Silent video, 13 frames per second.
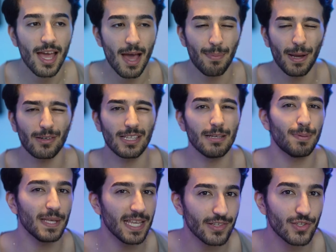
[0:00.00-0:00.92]
Apparently
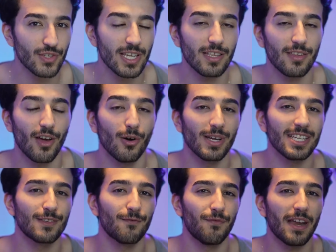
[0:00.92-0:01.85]
PSG, though,
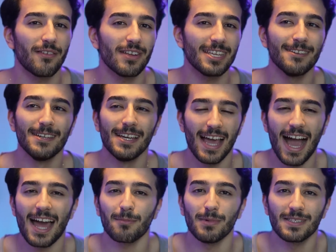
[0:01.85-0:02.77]
is very
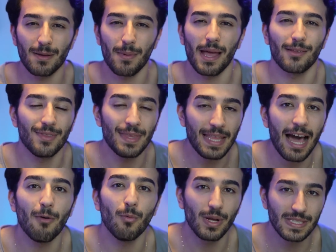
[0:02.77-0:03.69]
adamant about
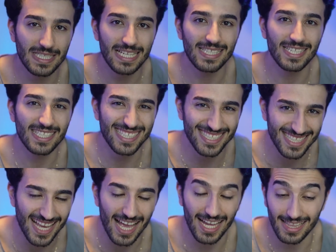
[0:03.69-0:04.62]
not wanting to
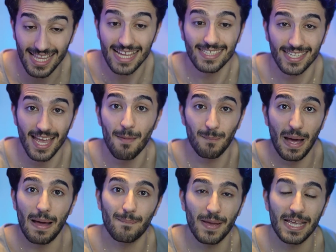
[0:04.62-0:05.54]
let
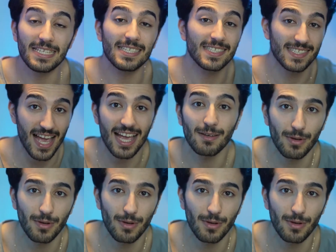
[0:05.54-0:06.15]
Mbappe sign